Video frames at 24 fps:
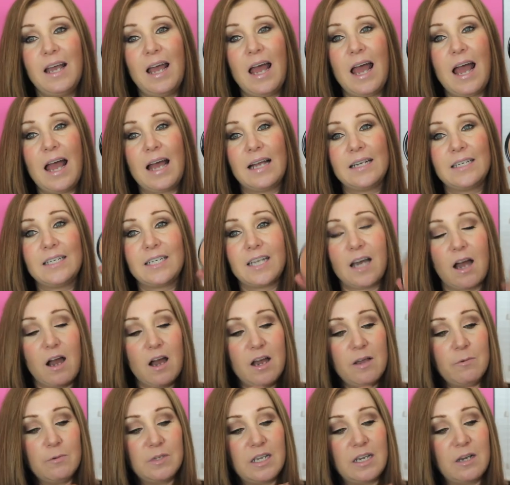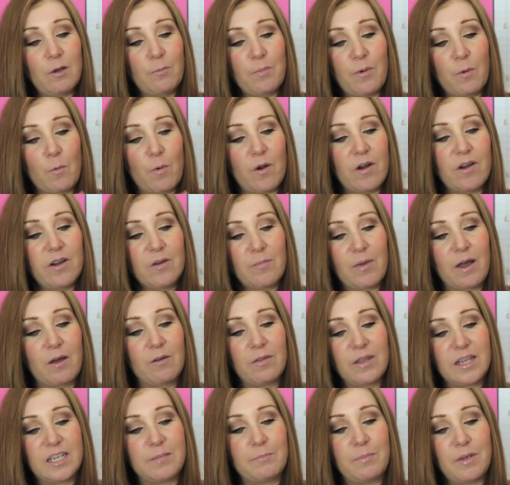And I was a little bit worried about
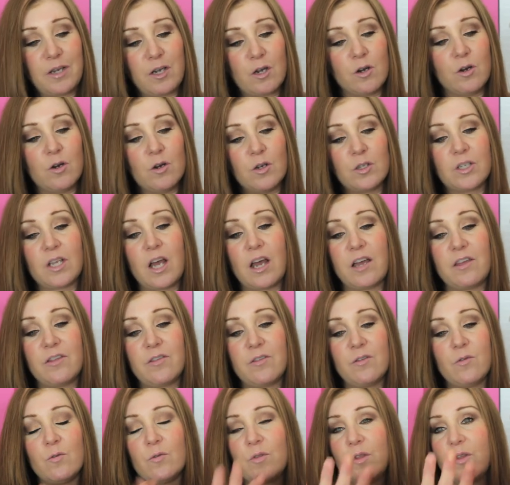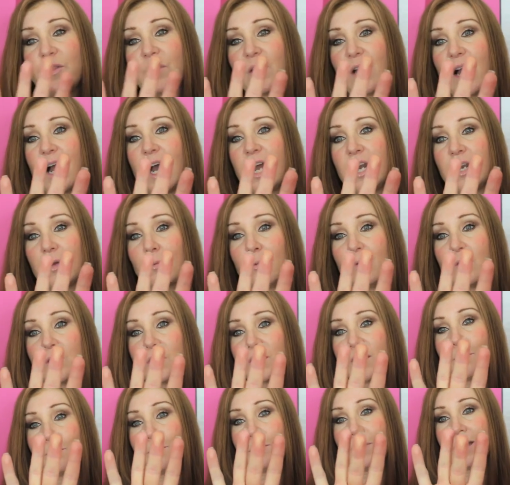this because I thought that the colour
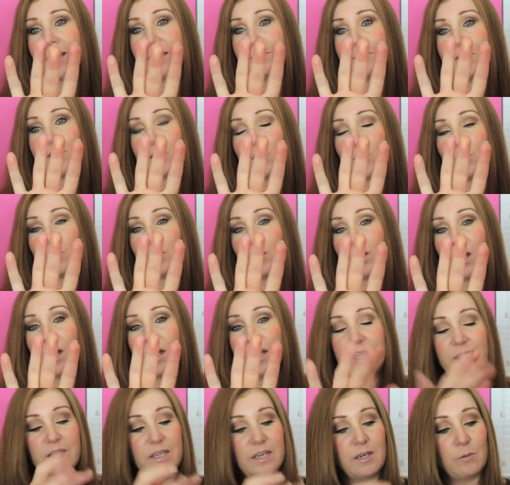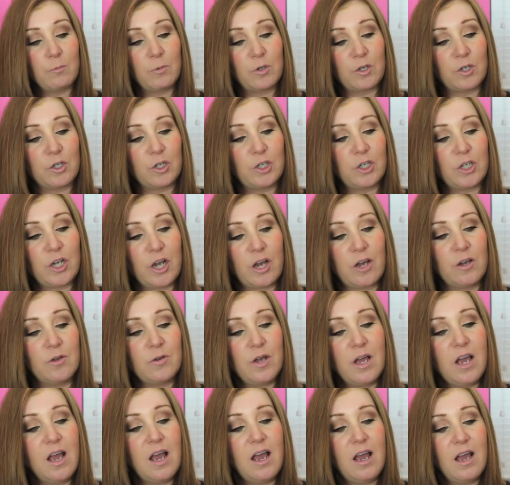was maybe too light, that it wouldn't show,